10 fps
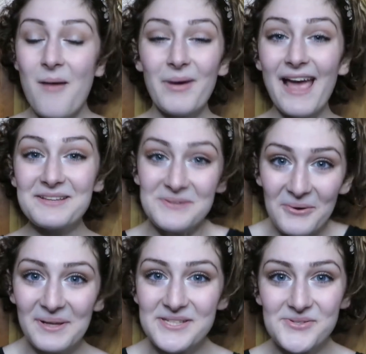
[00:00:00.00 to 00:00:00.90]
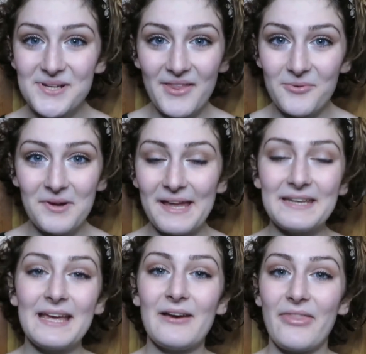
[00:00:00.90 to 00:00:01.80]
but I can totally do another
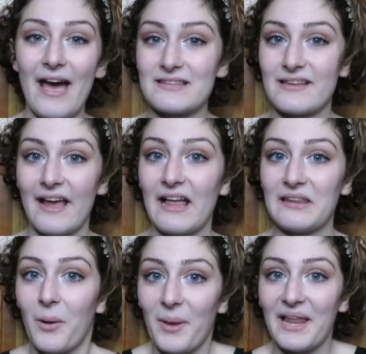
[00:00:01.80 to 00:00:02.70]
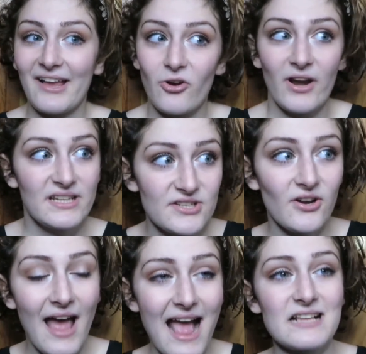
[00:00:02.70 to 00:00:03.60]
one that's like a little bit like
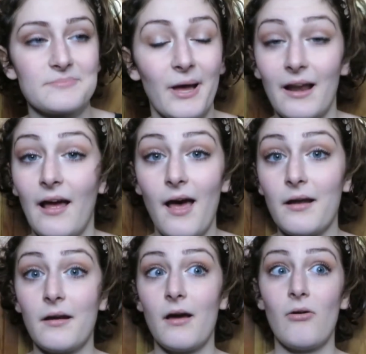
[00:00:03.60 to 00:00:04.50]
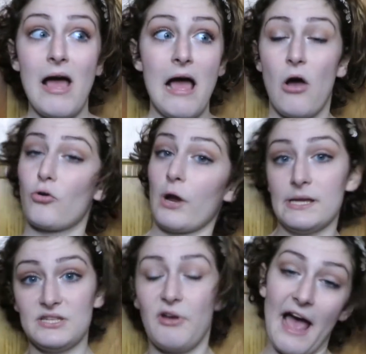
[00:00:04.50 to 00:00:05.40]
crazier hacks, but I don't know how
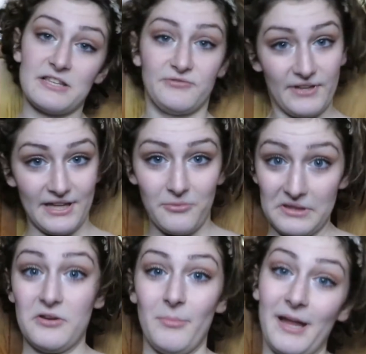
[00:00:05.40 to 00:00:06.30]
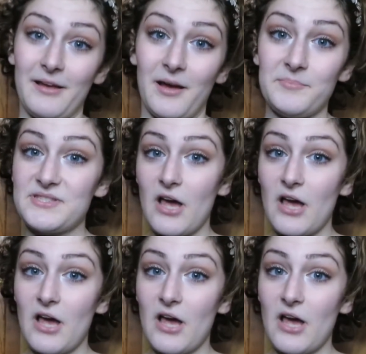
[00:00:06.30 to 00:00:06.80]
crazy you guys are feeling with your makeup.